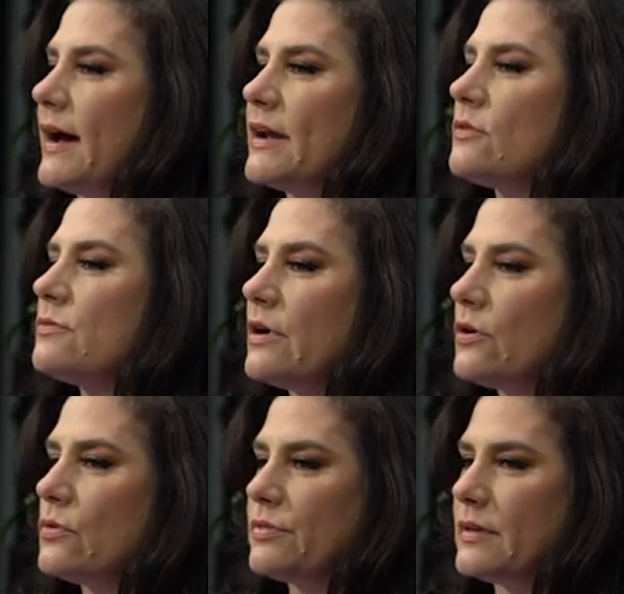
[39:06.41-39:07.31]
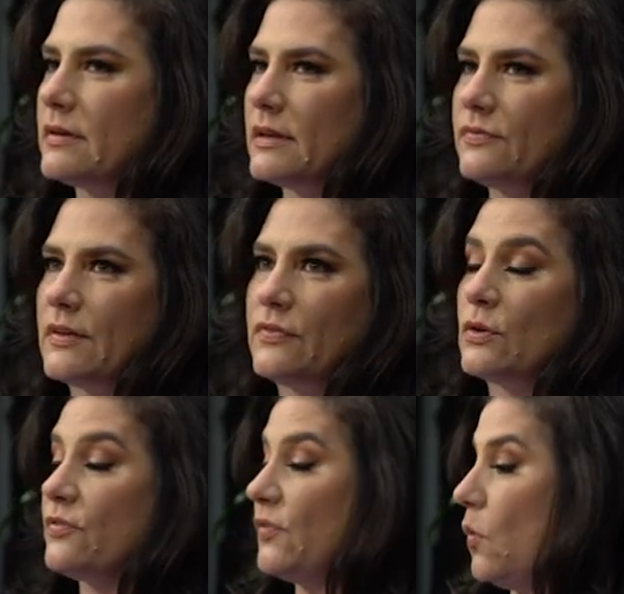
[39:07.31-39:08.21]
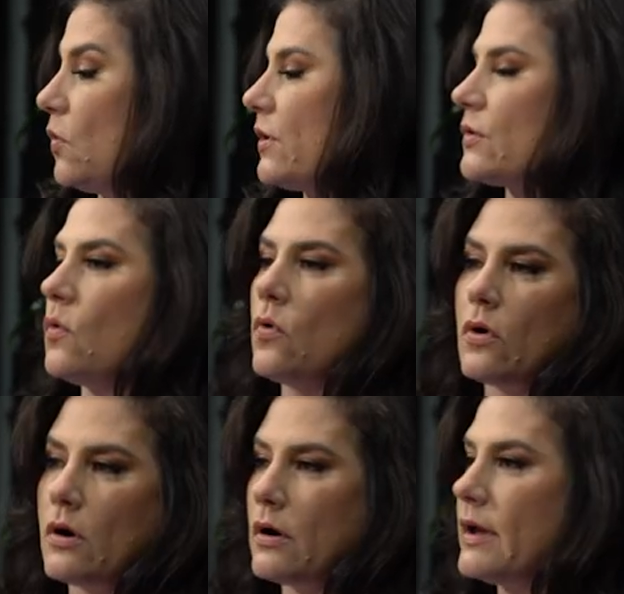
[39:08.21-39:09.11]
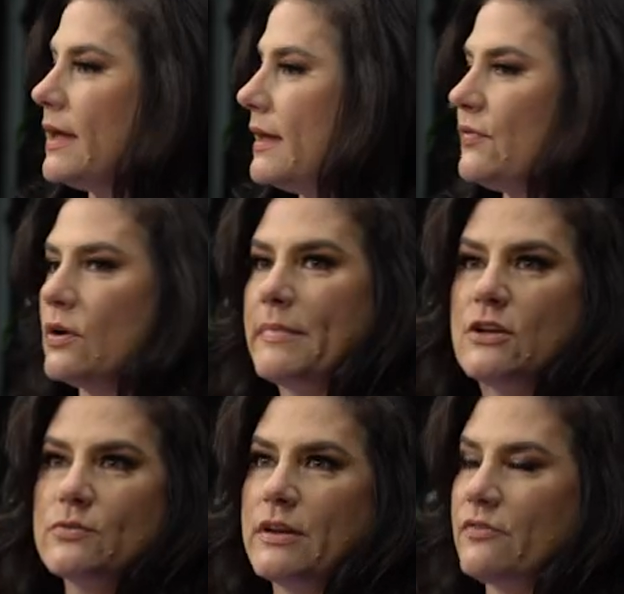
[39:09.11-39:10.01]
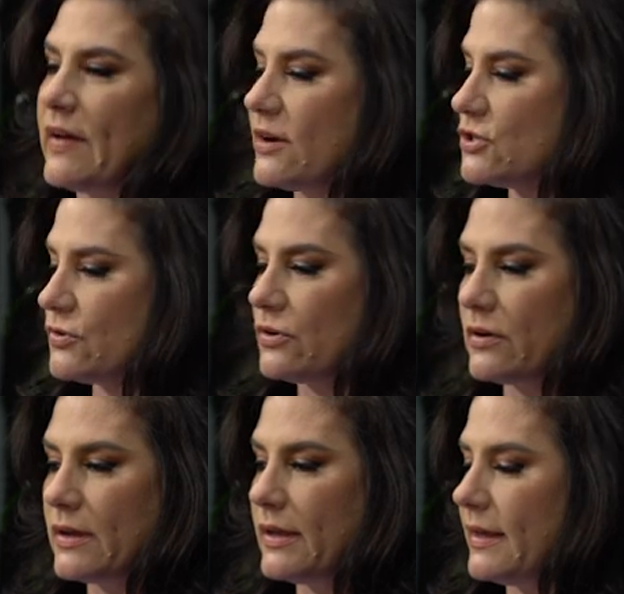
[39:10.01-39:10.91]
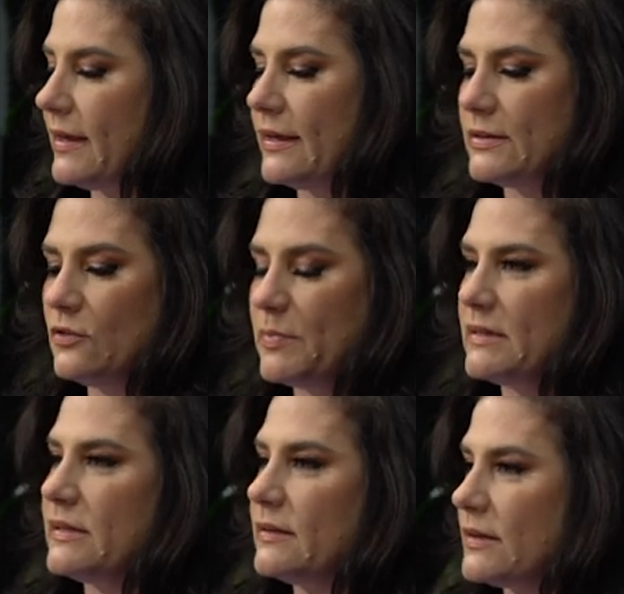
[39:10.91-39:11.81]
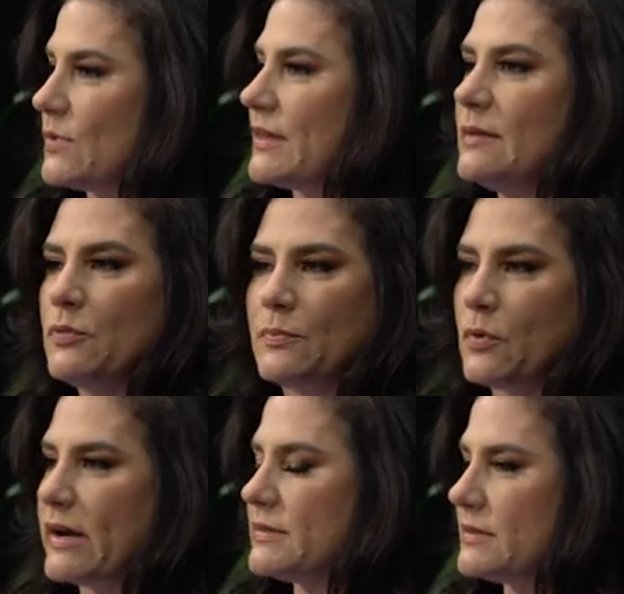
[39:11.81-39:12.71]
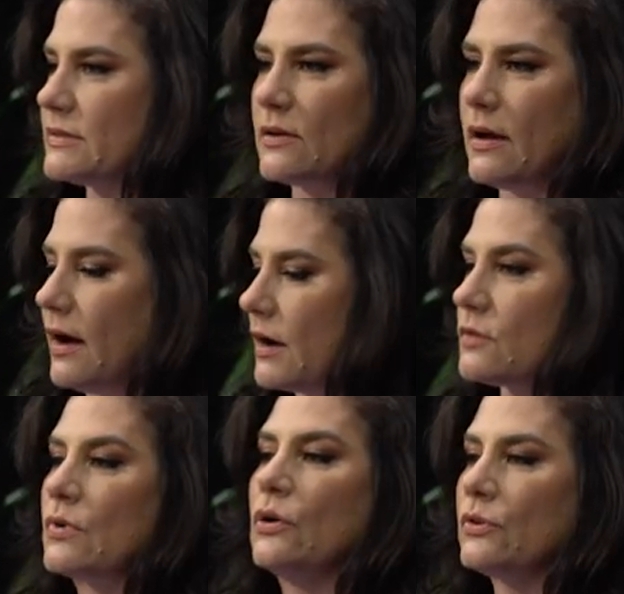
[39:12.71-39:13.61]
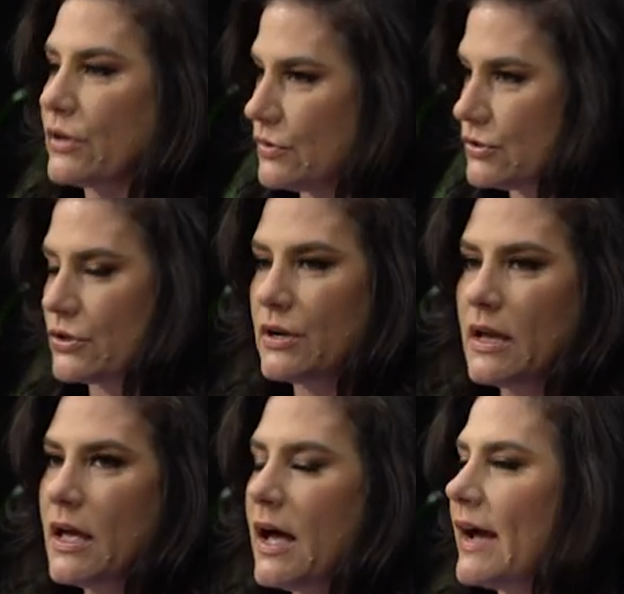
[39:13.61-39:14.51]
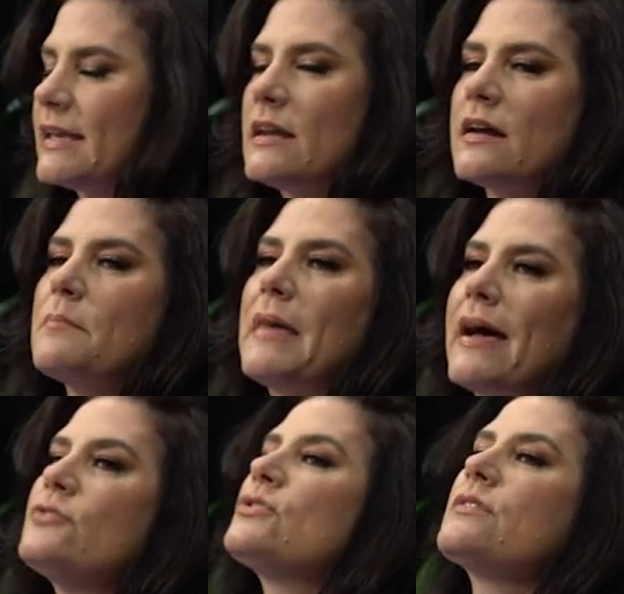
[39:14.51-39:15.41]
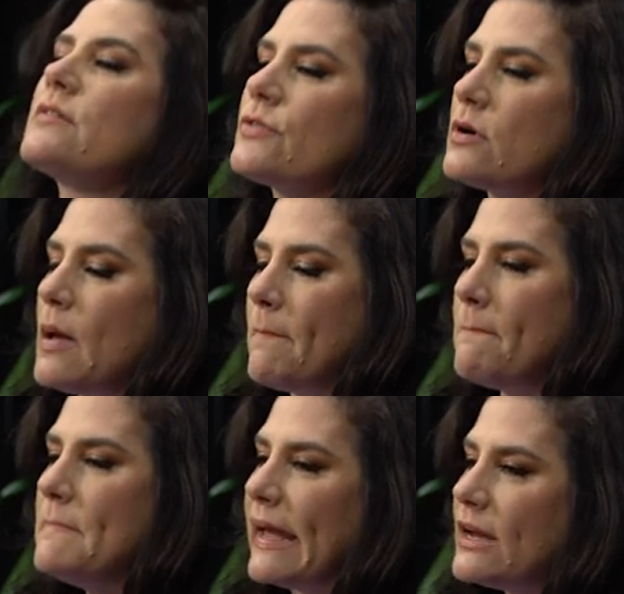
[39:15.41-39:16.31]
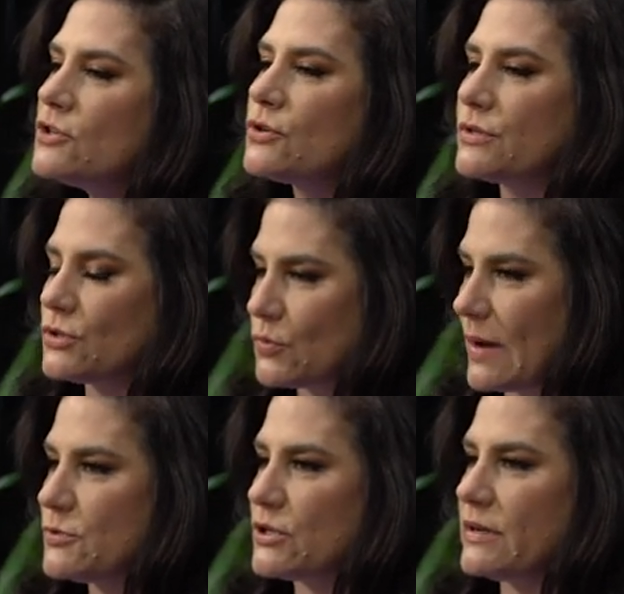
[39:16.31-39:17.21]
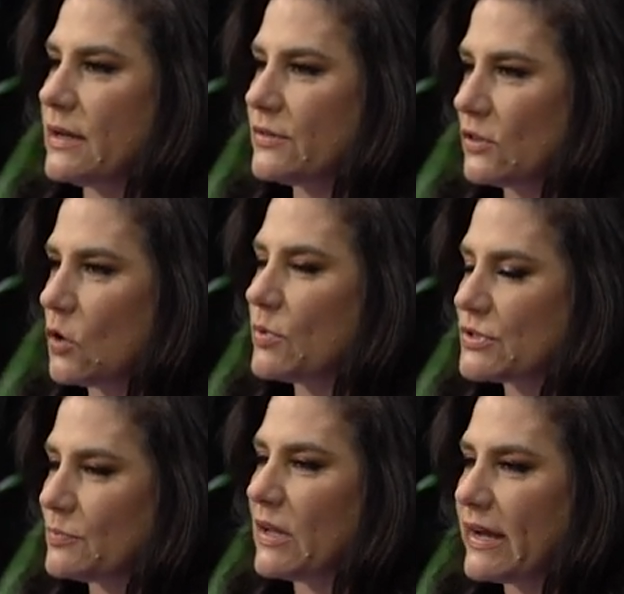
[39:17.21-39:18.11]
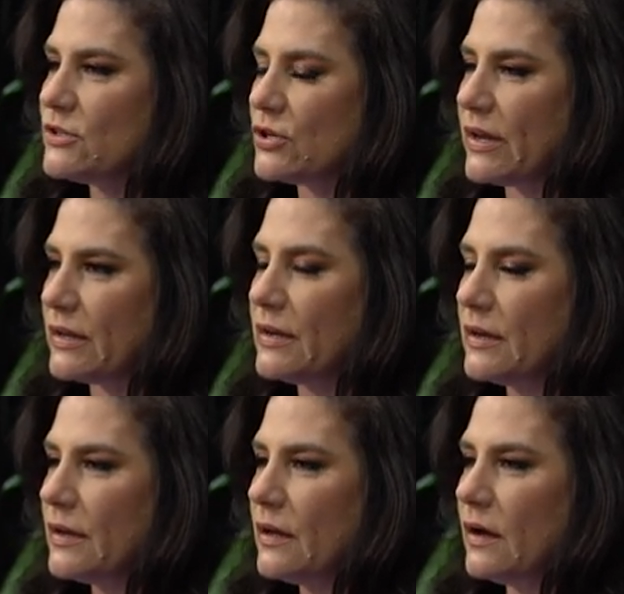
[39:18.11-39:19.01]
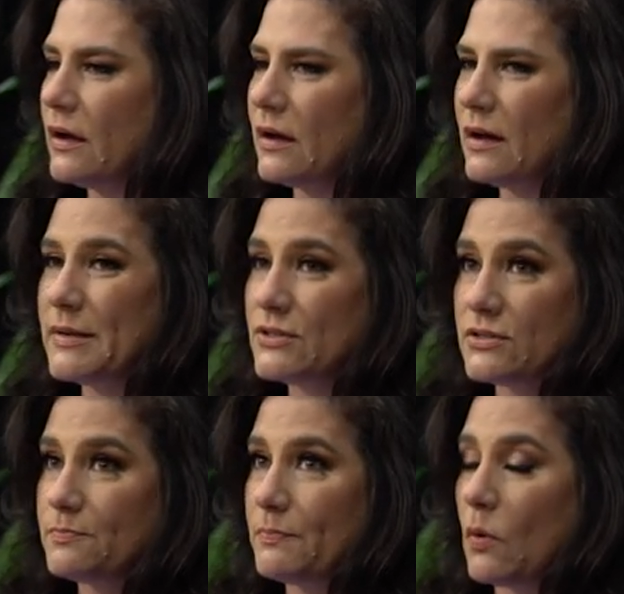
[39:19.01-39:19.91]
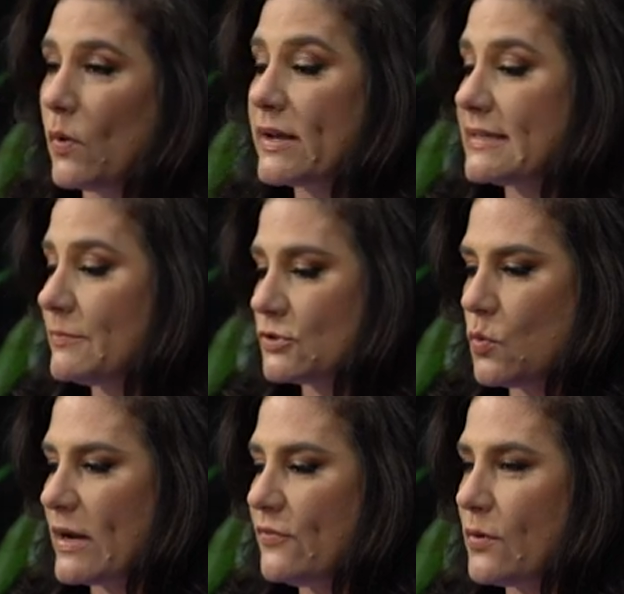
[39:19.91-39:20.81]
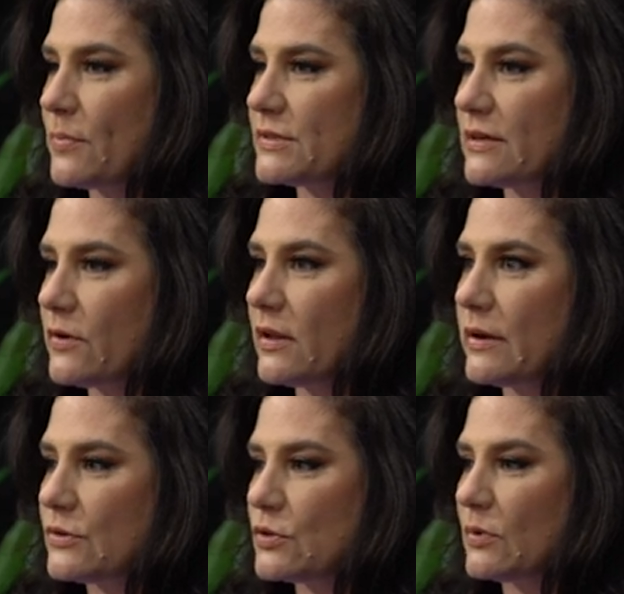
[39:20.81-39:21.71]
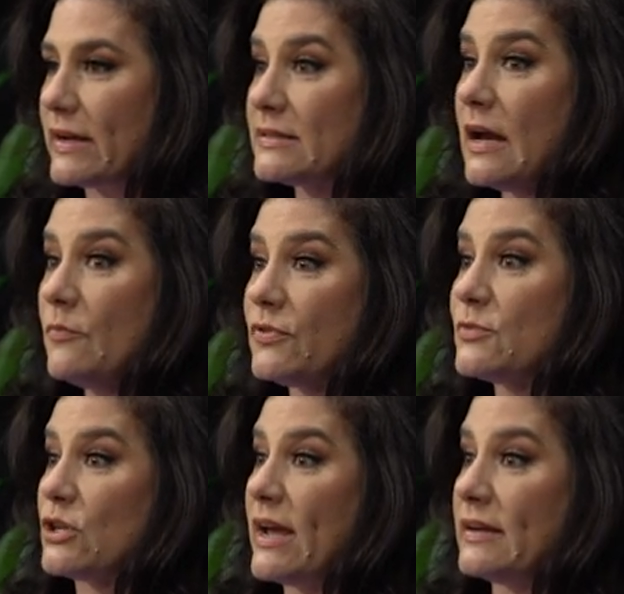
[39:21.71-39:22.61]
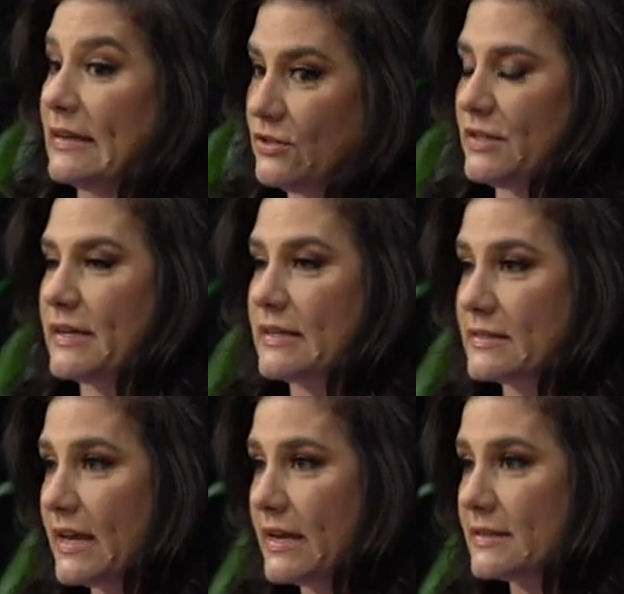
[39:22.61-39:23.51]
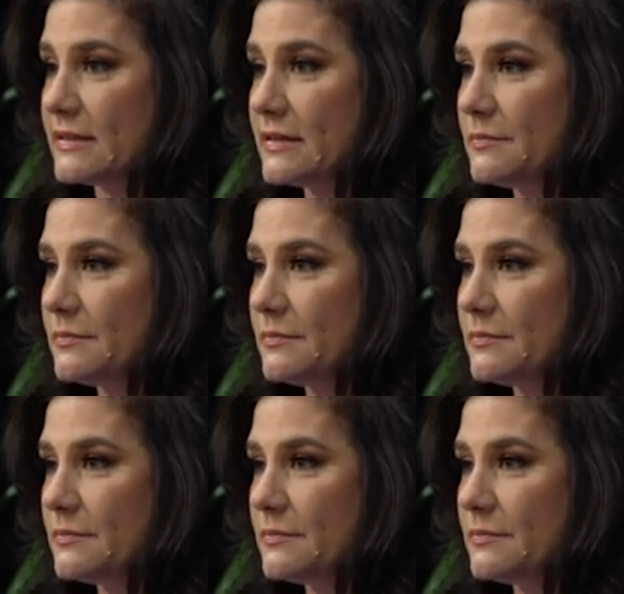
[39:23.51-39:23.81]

I don't know that if you're Ford or if you're a major manufacturer and you've been dealing with input prices on a roller coaster, I cannot imagine another major disruption in the global supply chain. But one example, 24% of all auto supplies come from China into the United States.